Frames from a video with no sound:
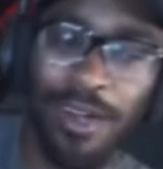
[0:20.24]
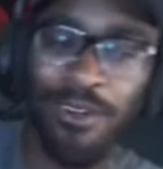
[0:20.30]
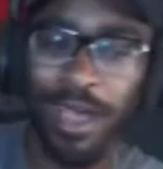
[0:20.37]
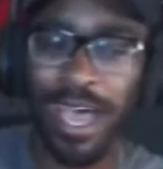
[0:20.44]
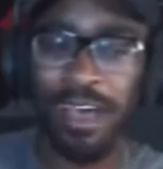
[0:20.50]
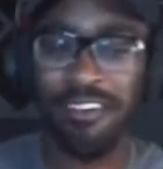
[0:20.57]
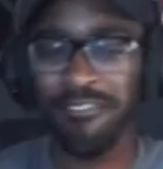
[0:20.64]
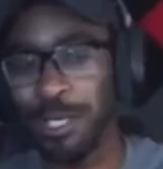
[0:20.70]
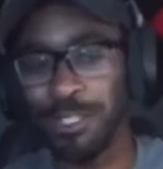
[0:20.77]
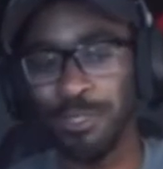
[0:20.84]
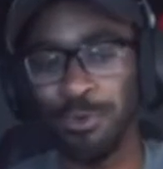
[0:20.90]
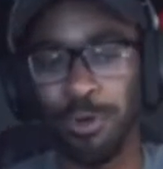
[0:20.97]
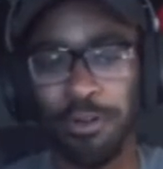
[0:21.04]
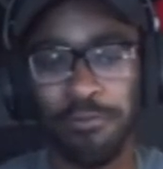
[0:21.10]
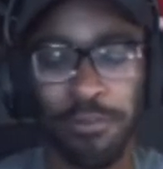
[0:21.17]
have
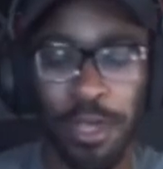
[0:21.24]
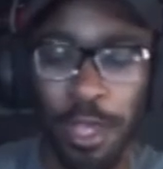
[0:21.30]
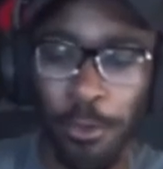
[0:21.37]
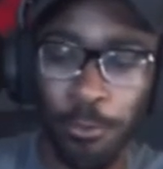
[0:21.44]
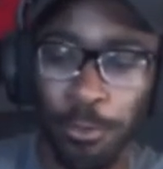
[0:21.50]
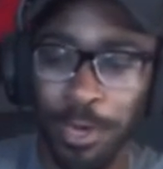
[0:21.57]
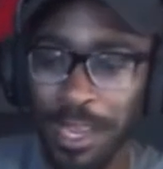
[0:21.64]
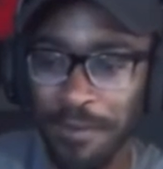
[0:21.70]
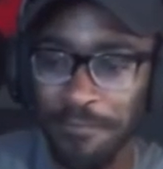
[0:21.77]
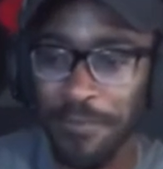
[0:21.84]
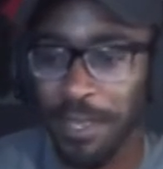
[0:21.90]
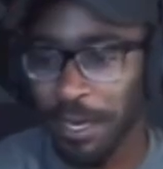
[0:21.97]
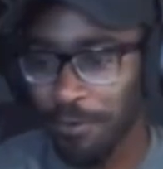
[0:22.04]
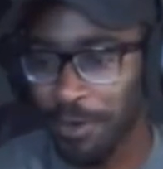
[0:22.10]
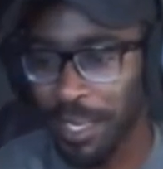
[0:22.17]
sort of
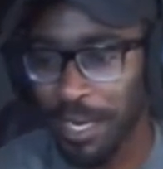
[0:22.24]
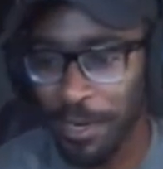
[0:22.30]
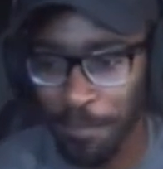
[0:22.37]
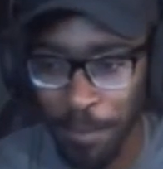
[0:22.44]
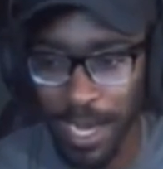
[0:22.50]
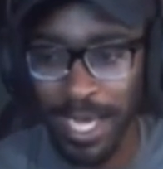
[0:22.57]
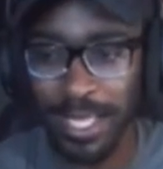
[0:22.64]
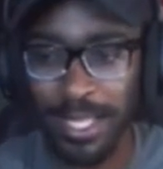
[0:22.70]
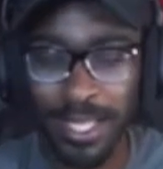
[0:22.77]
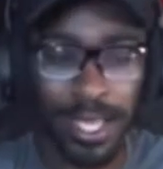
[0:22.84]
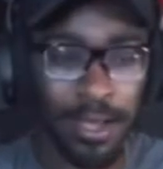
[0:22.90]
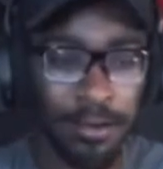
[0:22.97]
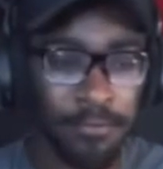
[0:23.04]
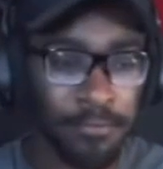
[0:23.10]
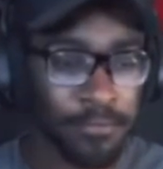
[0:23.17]
reinvigorated my
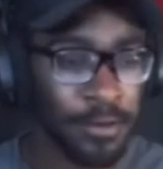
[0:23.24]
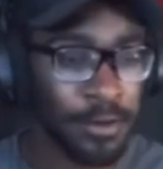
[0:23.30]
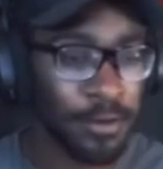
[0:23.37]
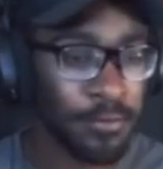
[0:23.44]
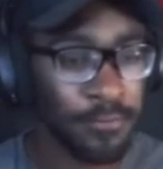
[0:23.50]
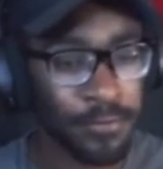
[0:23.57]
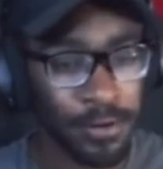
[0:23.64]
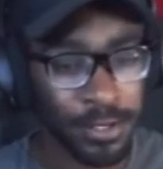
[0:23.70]
love for a